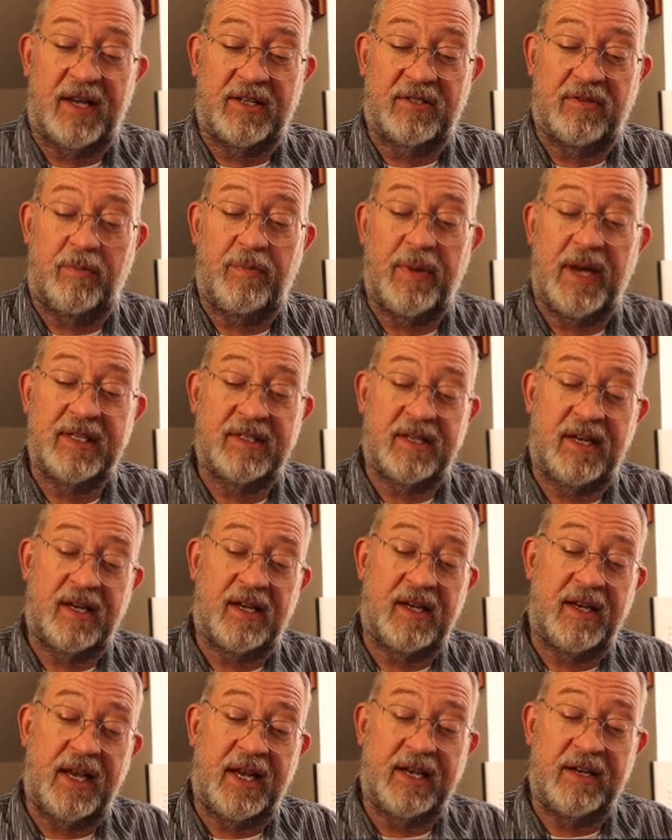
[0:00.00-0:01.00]
So
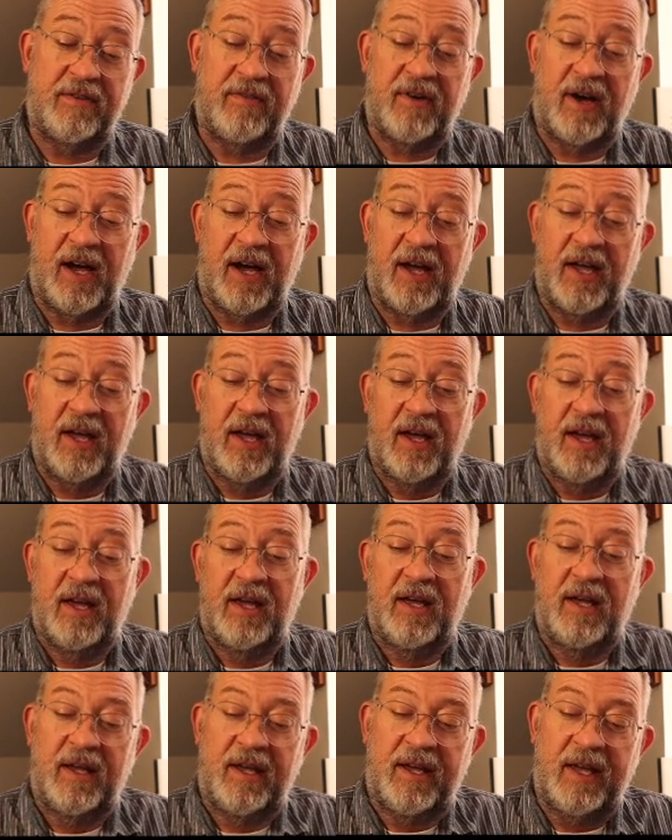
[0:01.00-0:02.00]
basically, NDVI
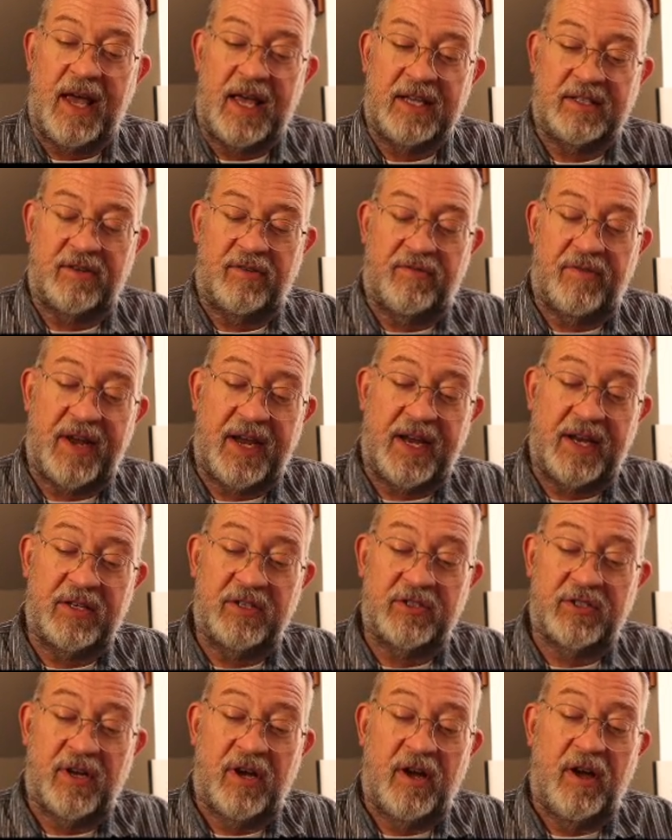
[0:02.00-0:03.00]
has a range